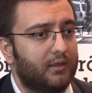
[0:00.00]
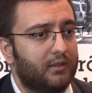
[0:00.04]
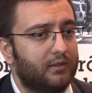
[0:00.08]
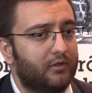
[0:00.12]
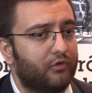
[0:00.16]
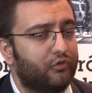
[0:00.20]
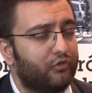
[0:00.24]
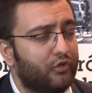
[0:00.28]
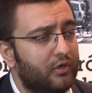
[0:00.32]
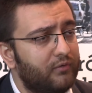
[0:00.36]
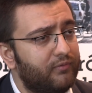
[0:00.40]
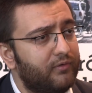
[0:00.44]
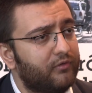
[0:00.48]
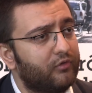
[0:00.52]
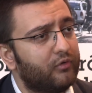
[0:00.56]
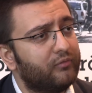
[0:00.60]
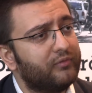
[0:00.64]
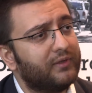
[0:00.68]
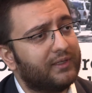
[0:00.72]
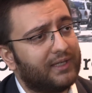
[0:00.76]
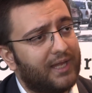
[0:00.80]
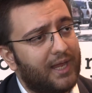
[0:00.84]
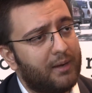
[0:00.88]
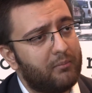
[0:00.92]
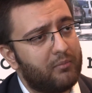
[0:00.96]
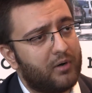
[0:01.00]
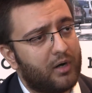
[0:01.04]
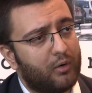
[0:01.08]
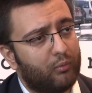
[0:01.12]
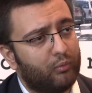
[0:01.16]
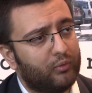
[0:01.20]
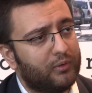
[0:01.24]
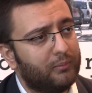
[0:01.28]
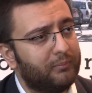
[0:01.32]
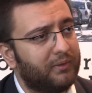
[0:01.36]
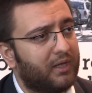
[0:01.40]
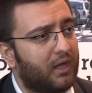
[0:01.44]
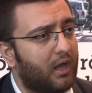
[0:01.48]
surface of the camera
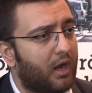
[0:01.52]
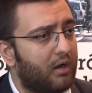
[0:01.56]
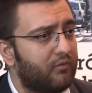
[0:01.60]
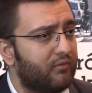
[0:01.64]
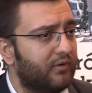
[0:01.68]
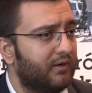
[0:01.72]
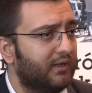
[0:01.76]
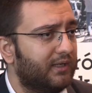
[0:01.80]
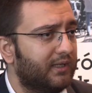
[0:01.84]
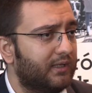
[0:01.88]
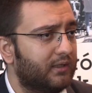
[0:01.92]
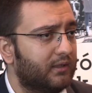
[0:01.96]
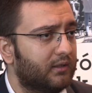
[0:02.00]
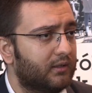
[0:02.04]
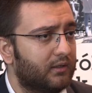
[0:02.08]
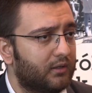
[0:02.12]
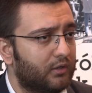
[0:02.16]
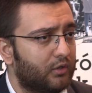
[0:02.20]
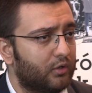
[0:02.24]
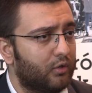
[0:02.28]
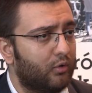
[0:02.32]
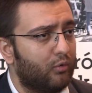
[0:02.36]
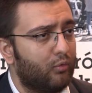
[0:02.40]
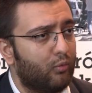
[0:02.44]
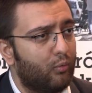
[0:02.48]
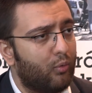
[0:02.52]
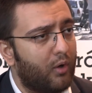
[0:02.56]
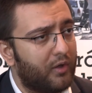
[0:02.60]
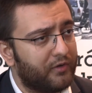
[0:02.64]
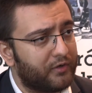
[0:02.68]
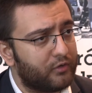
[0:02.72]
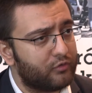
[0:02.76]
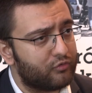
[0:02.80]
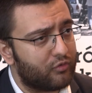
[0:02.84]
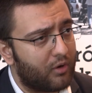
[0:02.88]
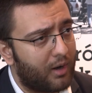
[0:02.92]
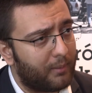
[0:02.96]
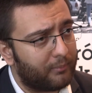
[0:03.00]
will be covered in, water
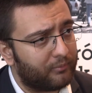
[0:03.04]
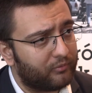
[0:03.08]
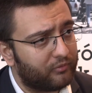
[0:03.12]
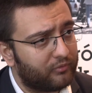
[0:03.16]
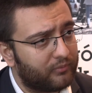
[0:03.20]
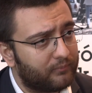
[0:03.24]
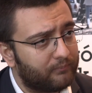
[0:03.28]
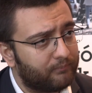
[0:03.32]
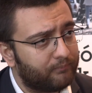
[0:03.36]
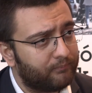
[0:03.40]
drops.